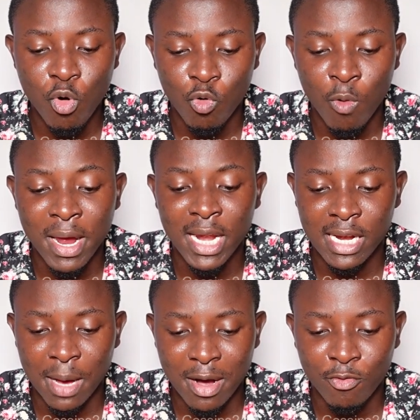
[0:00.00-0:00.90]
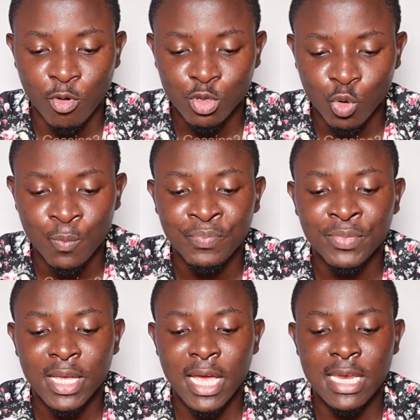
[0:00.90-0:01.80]
Bokum and the mouth also
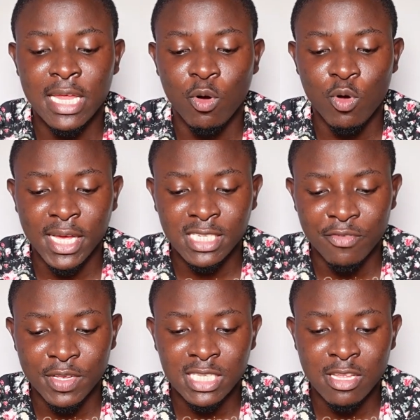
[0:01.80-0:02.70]
at the owner service.